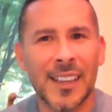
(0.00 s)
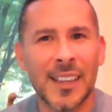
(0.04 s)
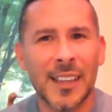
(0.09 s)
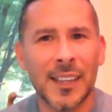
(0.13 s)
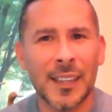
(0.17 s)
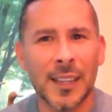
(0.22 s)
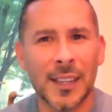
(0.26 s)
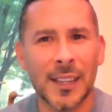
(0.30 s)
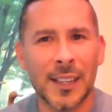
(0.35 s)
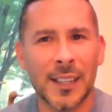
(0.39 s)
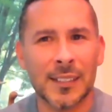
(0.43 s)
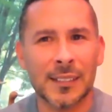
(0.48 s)

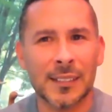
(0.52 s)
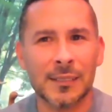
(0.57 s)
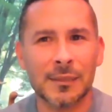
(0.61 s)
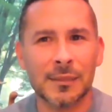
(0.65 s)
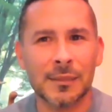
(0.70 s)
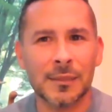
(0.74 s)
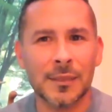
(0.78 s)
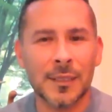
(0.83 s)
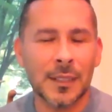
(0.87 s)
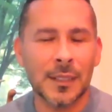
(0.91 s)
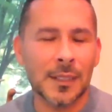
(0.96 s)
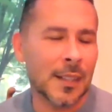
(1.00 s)
And
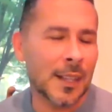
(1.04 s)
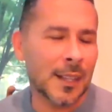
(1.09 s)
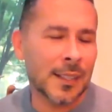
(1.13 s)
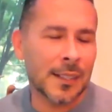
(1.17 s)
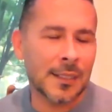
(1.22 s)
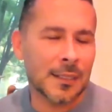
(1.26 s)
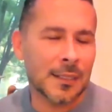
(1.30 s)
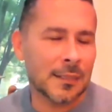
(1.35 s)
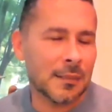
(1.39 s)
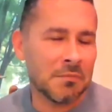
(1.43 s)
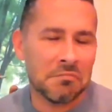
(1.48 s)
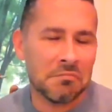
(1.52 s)

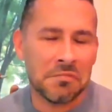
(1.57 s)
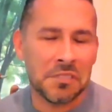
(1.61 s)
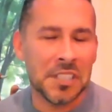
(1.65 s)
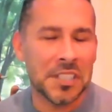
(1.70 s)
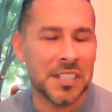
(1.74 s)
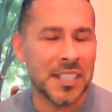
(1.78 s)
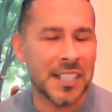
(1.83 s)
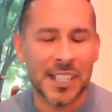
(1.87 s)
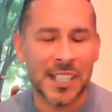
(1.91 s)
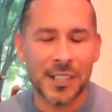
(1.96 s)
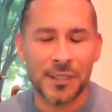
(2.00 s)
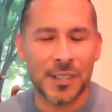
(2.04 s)
like, she
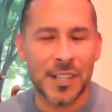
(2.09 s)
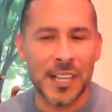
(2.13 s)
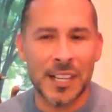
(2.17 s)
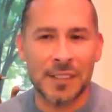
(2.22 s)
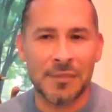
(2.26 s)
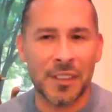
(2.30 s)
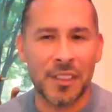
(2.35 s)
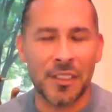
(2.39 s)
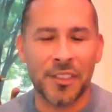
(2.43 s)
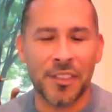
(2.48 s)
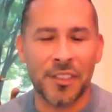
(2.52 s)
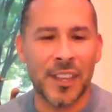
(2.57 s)
didn't
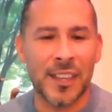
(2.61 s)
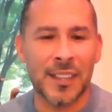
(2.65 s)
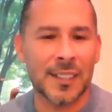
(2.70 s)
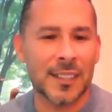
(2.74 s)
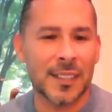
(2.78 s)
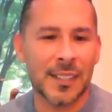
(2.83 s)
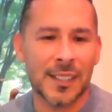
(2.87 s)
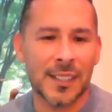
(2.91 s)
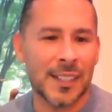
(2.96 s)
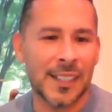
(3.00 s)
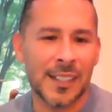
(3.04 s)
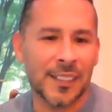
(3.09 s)
even
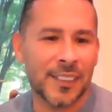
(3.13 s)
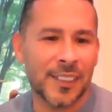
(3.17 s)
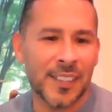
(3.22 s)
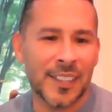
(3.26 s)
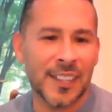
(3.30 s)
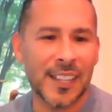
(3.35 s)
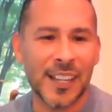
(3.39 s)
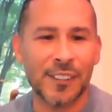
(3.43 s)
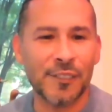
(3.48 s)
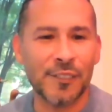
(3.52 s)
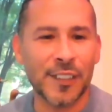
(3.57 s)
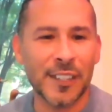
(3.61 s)
think
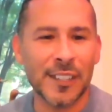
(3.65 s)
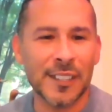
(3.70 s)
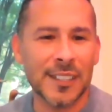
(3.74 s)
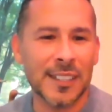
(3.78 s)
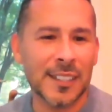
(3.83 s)
anything of it.